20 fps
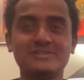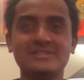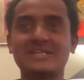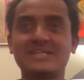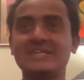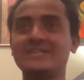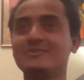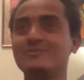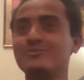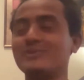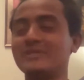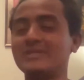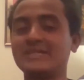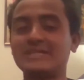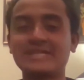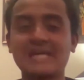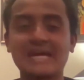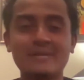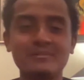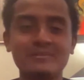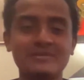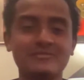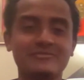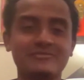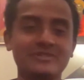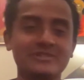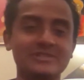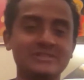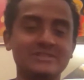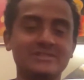And with the time
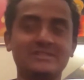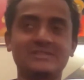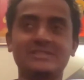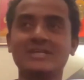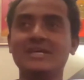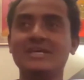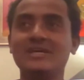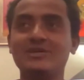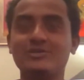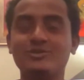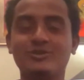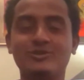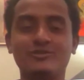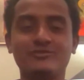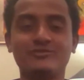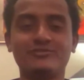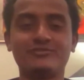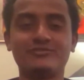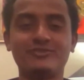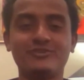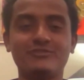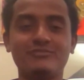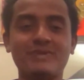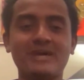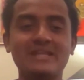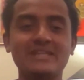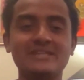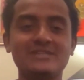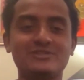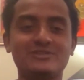difference, you've
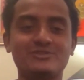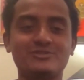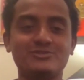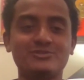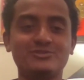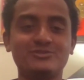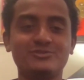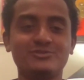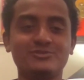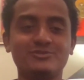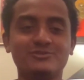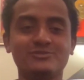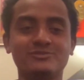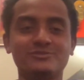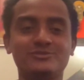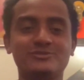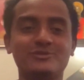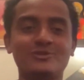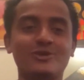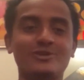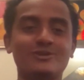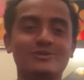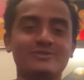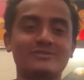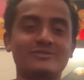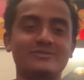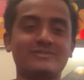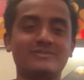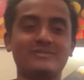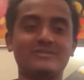managed to slot
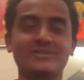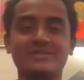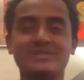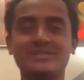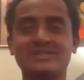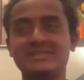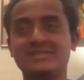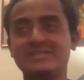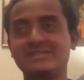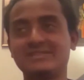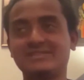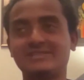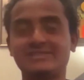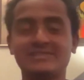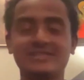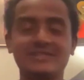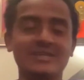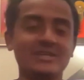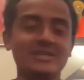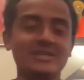this